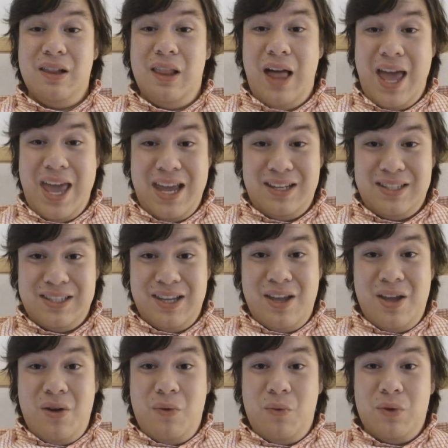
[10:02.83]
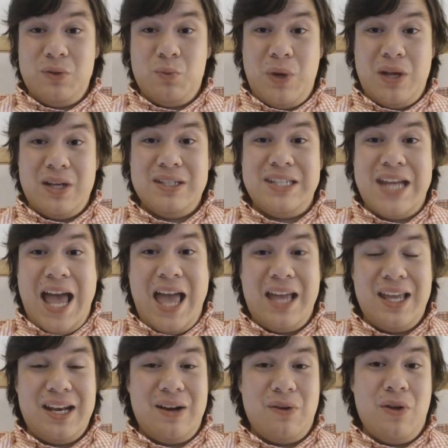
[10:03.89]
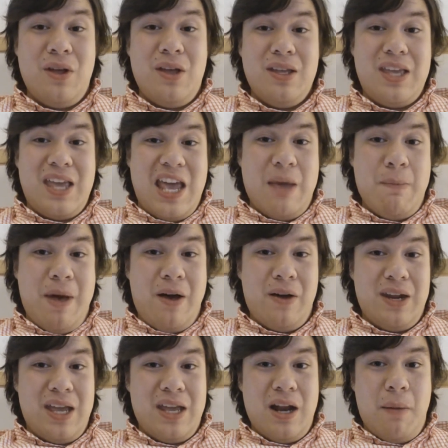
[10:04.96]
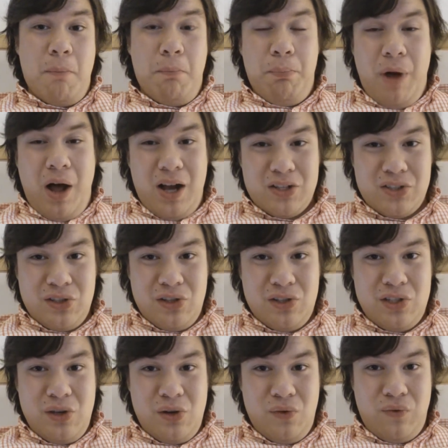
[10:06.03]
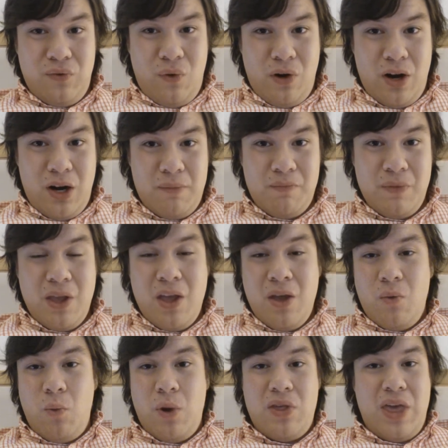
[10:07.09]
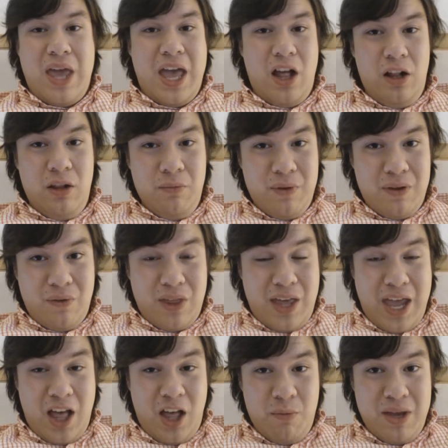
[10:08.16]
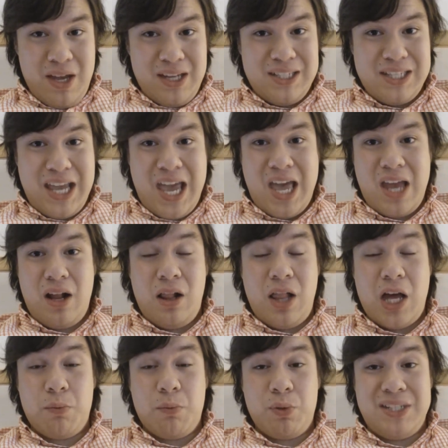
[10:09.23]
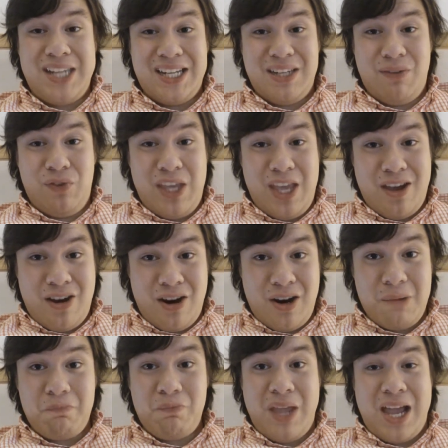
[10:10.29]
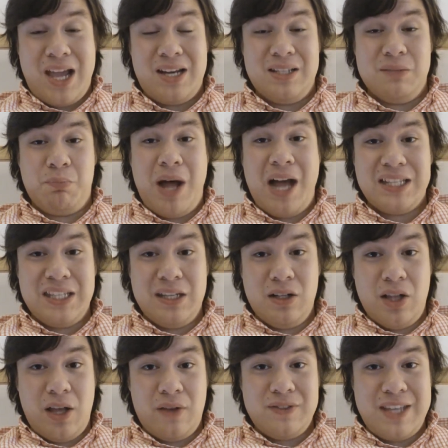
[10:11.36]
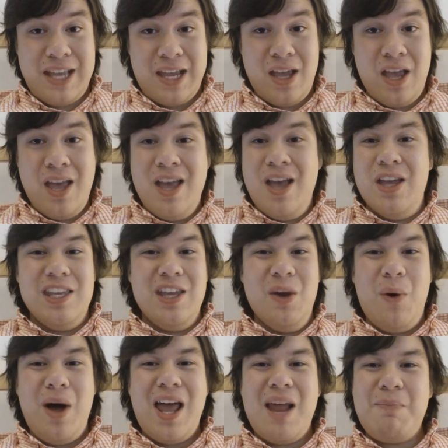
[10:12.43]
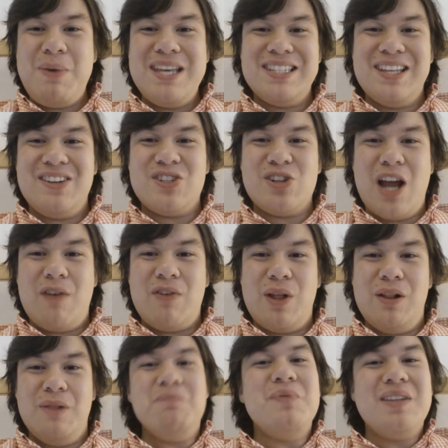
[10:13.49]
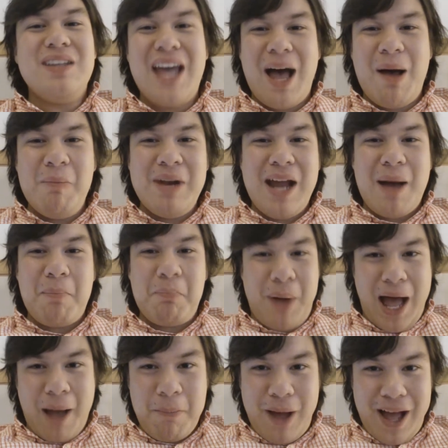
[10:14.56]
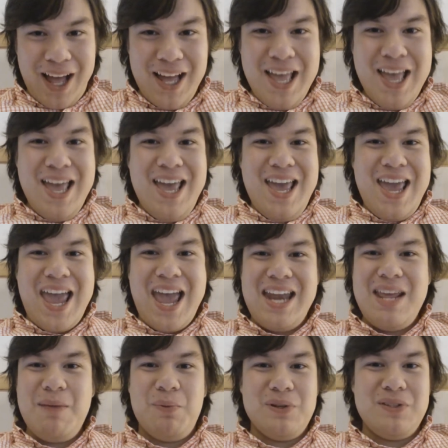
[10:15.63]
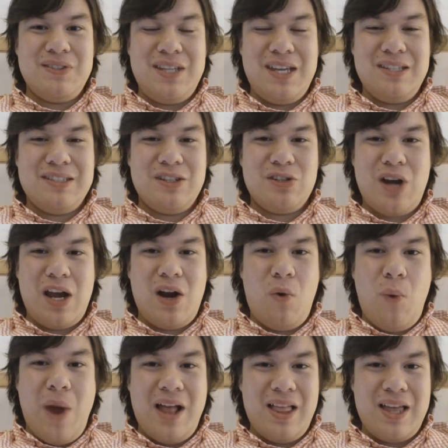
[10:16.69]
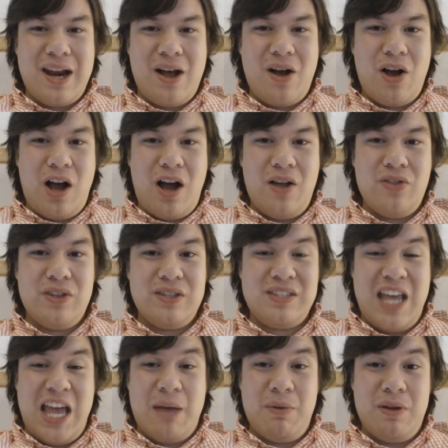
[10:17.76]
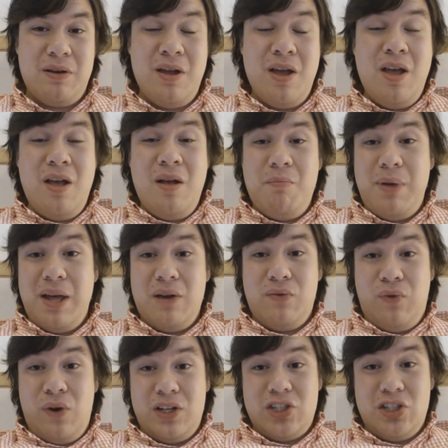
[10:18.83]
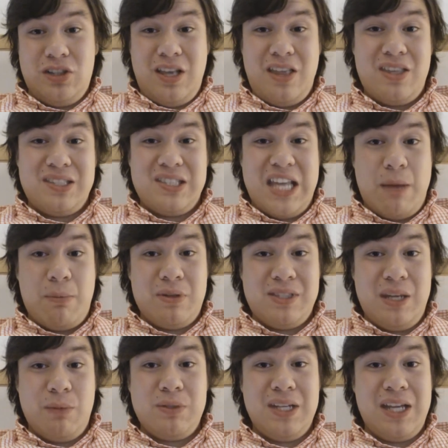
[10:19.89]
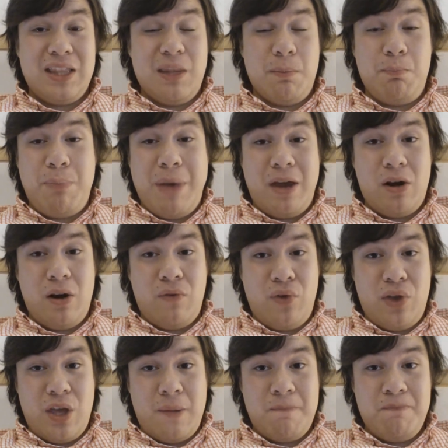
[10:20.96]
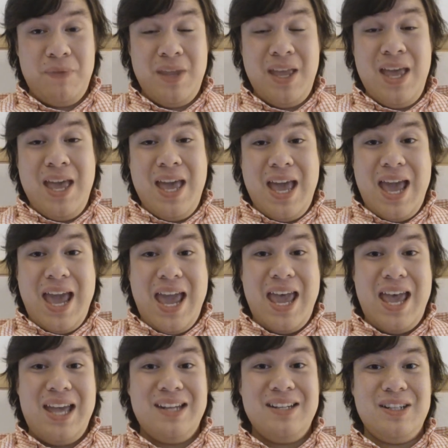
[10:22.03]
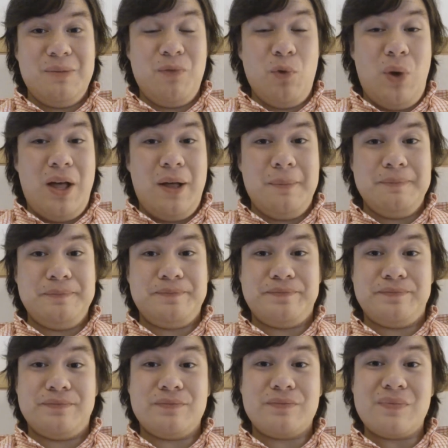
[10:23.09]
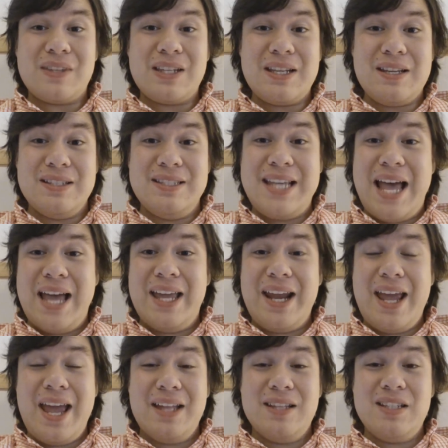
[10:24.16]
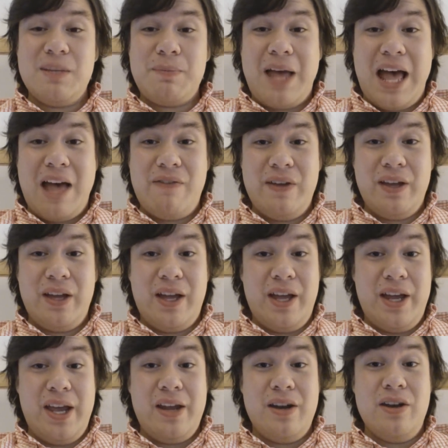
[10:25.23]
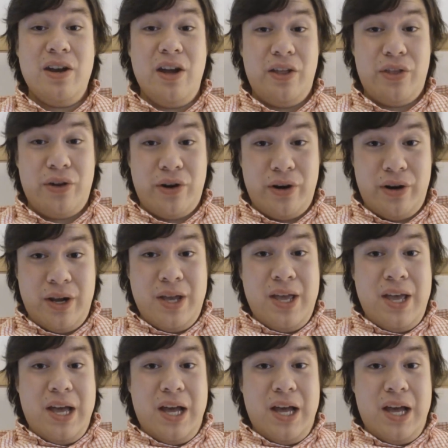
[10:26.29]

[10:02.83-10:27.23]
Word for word: liked was when Daggett came out in a boxer's uniform with helmet with a helmet and a lot of protective gear and his boxing gloves saying, "You want a piece of trouble? Come now, papa." And he proceeds to try to wail it out on the salmon, but unfortunately the salmon seem to get the better of him and well, Daggett ends up having another